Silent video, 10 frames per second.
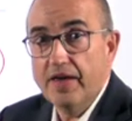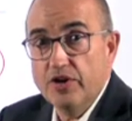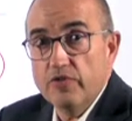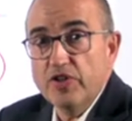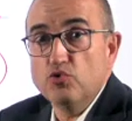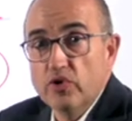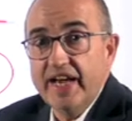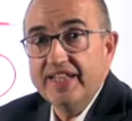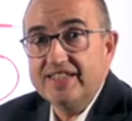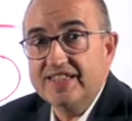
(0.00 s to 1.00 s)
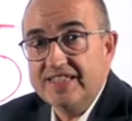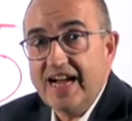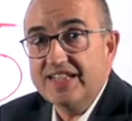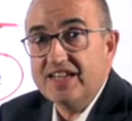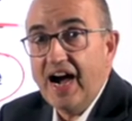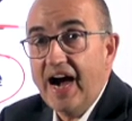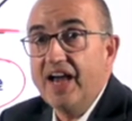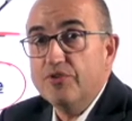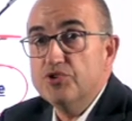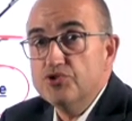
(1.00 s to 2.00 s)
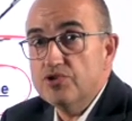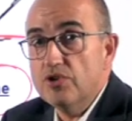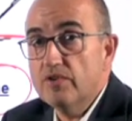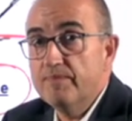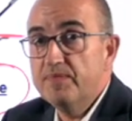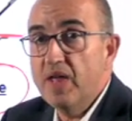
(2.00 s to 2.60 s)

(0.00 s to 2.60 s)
in order to get that high return,